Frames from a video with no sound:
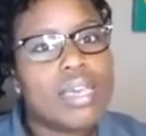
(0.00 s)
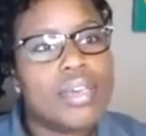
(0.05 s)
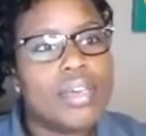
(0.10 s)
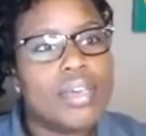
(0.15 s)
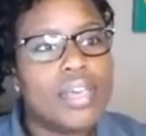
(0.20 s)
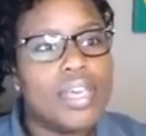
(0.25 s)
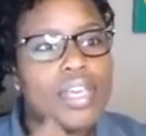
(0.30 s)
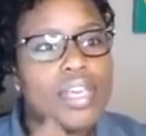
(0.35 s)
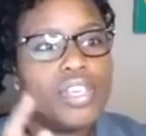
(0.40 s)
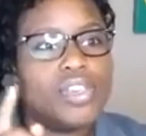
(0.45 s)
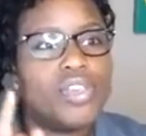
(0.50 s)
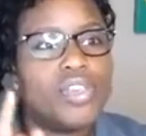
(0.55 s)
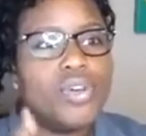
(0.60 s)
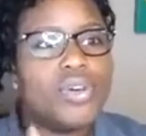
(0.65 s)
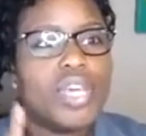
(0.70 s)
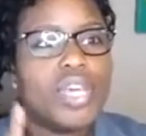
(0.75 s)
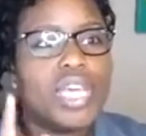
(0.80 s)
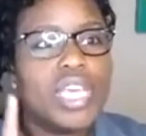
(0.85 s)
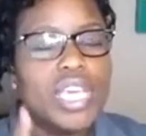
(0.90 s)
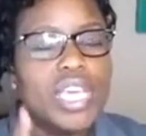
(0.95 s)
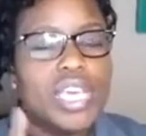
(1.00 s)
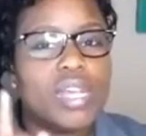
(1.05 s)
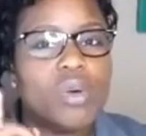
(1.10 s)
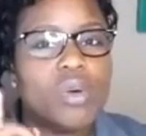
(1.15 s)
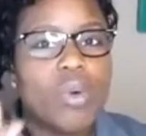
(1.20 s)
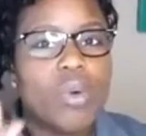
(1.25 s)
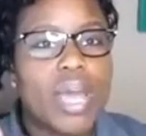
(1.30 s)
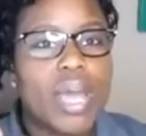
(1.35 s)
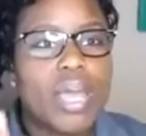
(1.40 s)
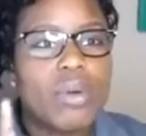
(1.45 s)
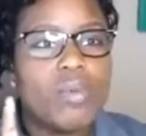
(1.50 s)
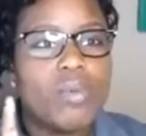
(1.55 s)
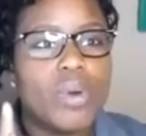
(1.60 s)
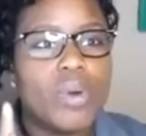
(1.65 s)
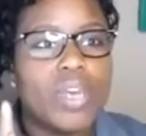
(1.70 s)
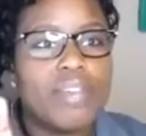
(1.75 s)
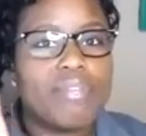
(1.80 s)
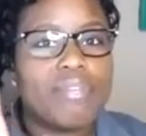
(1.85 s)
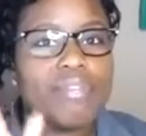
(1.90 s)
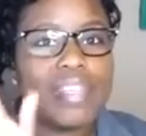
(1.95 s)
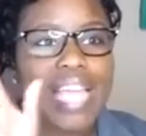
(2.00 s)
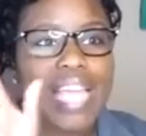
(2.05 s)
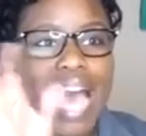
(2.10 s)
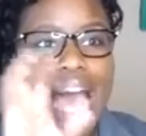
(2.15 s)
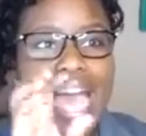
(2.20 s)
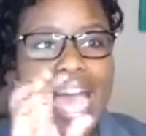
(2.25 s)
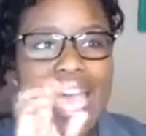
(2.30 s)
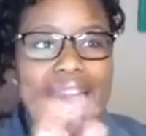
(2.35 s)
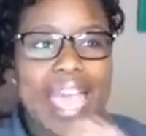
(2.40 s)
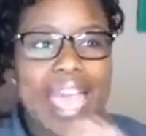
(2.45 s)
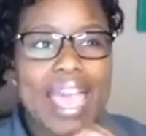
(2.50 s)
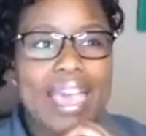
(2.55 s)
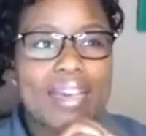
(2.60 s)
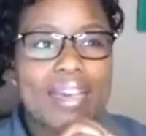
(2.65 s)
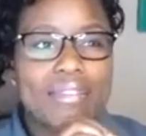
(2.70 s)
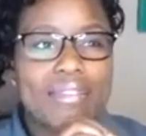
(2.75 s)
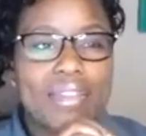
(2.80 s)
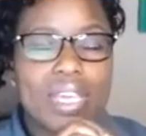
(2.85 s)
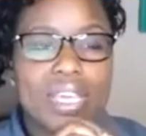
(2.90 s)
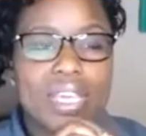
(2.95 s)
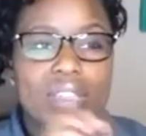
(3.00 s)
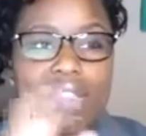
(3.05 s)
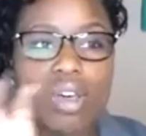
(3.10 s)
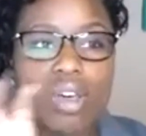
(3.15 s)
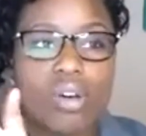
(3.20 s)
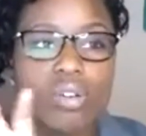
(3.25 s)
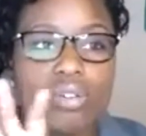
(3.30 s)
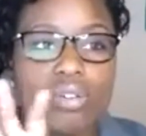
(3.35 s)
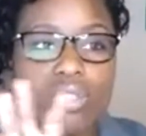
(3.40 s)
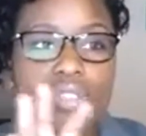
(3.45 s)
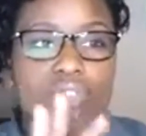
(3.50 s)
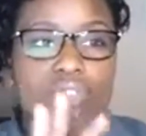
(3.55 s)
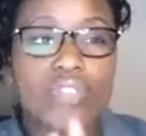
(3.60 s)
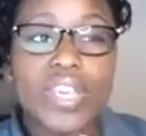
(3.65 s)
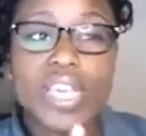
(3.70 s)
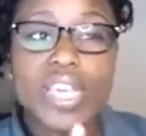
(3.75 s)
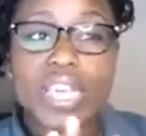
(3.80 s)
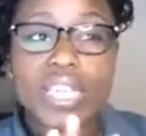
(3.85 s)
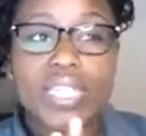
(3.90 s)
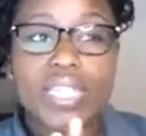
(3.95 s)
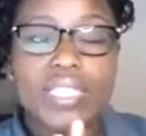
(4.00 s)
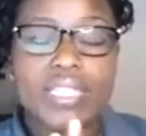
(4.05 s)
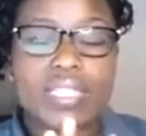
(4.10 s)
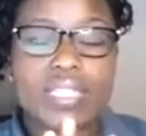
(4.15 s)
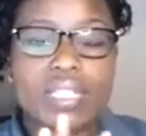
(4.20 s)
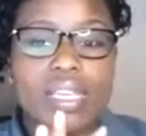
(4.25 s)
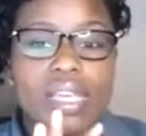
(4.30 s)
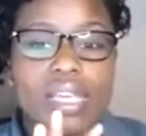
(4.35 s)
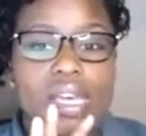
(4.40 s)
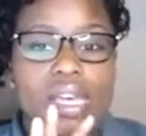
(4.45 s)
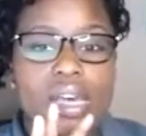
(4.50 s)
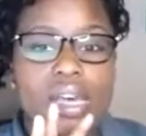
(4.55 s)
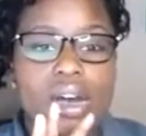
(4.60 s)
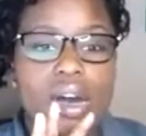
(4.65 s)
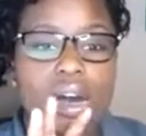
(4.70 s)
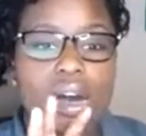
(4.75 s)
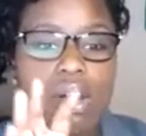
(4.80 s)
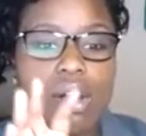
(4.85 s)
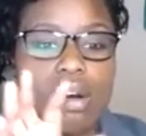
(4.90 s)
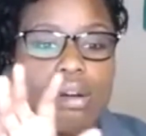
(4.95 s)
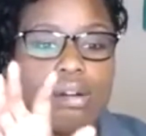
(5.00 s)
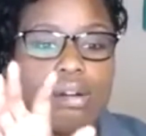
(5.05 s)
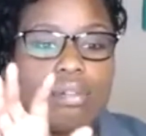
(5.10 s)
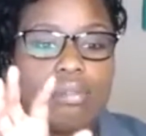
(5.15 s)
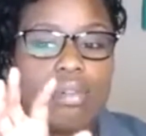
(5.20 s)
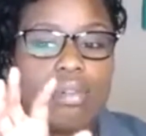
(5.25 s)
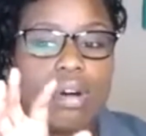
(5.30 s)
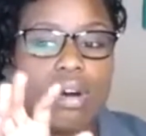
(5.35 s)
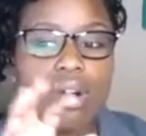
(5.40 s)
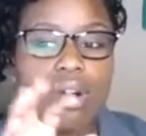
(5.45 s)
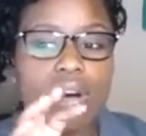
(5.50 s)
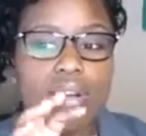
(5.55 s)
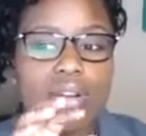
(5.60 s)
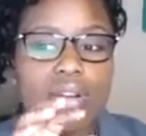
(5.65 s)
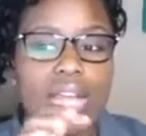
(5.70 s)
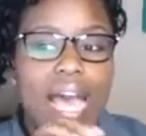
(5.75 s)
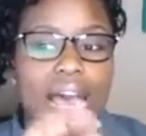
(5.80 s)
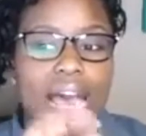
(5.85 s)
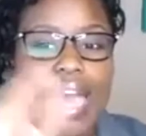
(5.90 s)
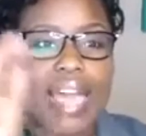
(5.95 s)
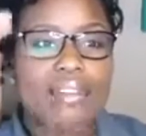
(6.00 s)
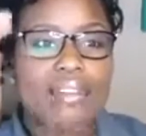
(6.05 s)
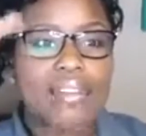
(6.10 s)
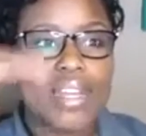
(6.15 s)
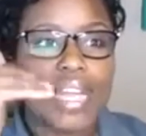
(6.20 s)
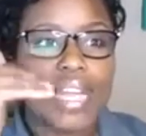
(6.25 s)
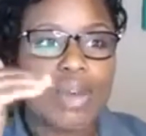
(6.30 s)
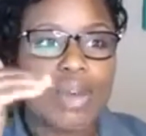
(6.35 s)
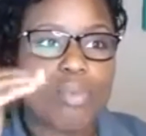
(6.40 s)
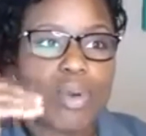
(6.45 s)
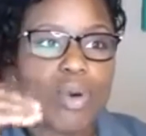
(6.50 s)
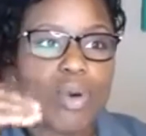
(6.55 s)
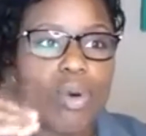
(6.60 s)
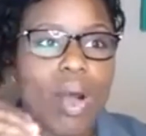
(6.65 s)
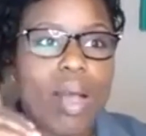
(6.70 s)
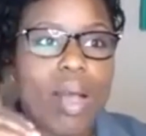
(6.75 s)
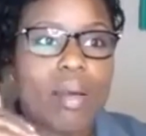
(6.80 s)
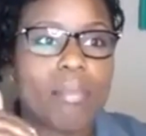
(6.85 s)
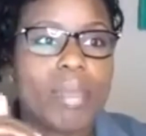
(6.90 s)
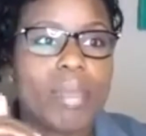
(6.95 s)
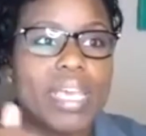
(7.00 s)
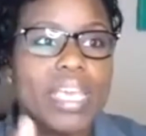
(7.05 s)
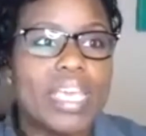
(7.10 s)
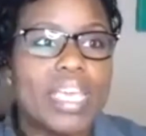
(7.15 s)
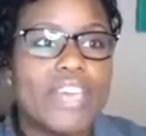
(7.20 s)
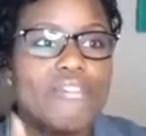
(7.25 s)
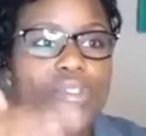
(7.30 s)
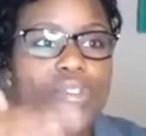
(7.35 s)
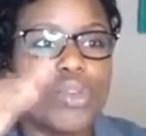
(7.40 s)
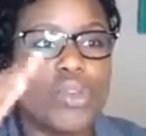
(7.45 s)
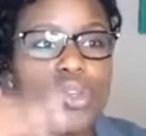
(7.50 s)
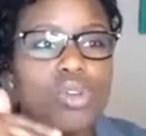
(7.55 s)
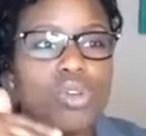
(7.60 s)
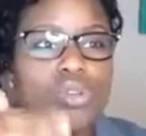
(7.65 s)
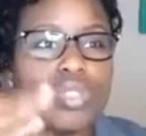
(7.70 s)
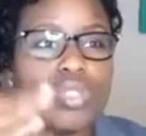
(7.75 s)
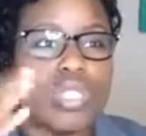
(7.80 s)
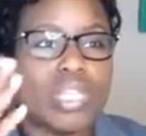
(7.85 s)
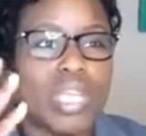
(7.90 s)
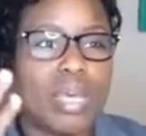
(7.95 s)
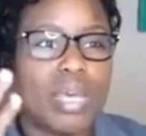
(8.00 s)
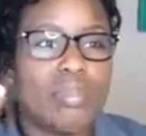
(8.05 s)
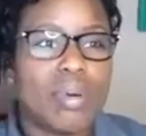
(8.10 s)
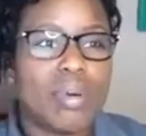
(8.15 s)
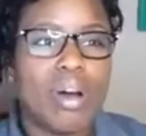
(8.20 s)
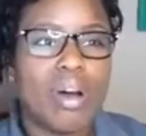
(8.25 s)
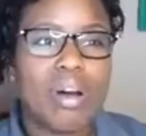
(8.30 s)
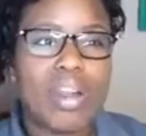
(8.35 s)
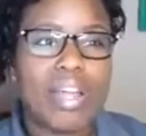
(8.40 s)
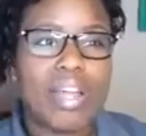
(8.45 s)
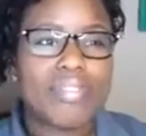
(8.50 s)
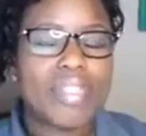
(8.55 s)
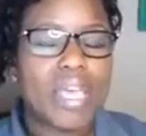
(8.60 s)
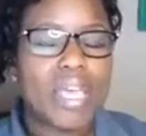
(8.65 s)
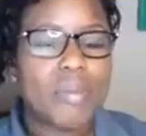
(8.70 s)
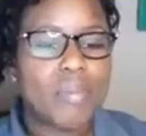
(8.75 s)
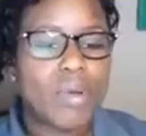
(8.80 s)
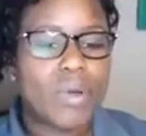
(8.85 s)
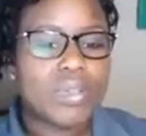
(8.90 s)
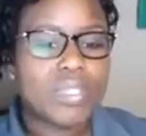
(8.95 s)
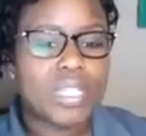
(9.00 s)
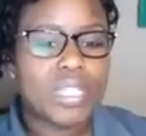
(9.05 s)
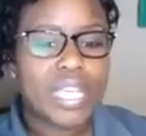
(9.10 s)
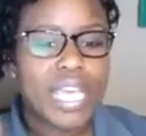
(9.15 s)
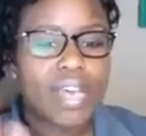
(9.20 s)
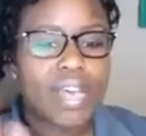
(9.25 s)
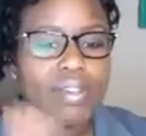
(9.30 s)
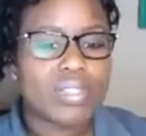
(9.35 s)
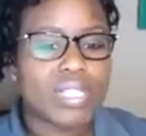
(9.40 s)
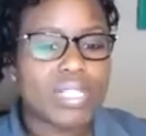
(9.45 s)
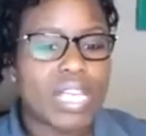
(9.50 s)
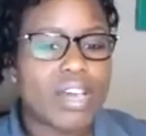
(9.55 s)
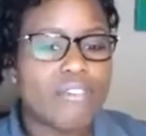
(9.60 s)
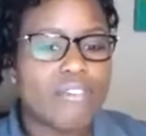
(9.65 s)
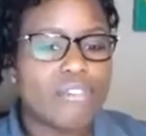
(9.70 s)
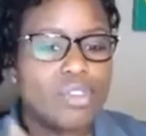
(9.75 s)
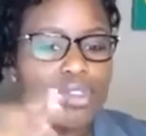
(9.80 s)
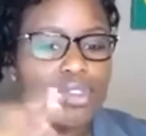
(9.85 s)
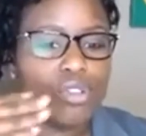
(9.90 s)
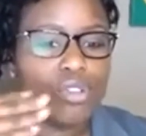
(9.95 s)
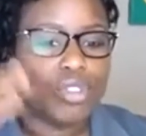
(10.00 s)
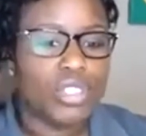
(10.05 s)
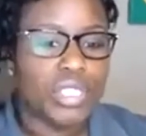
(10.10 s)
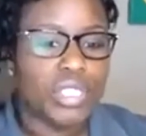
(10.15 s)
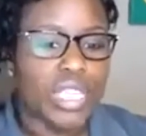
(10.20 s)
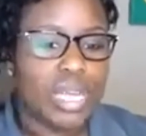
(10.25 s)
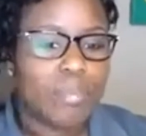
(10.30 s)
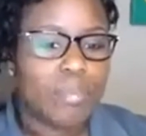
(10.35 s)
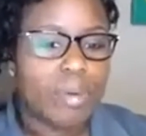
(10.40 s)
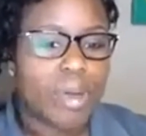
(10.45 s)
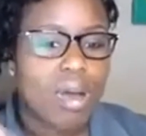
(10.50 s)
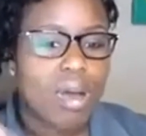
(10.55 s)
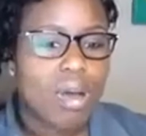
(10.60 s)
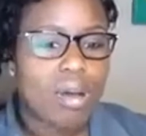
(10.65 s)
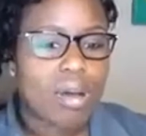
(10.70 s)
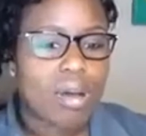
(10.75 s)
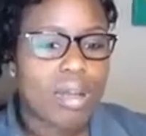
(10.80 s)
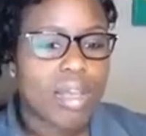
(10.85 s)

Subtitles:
you can get away with not having those fees or not having that requirement if you use a debit card. I think most accounts now, if you use your debit card,